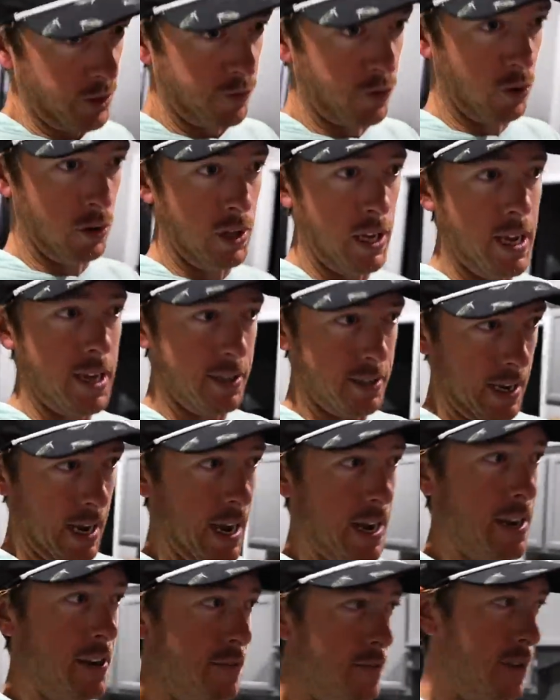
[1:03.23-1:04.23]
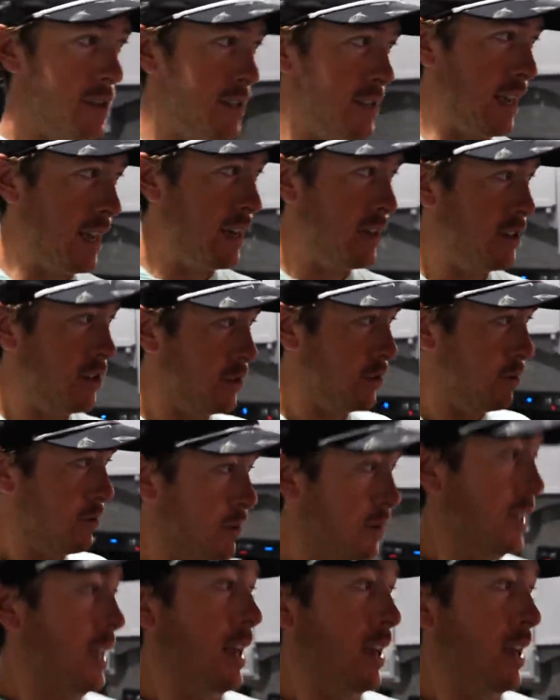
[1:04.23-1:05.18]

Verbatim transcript: For Lent, I have decided to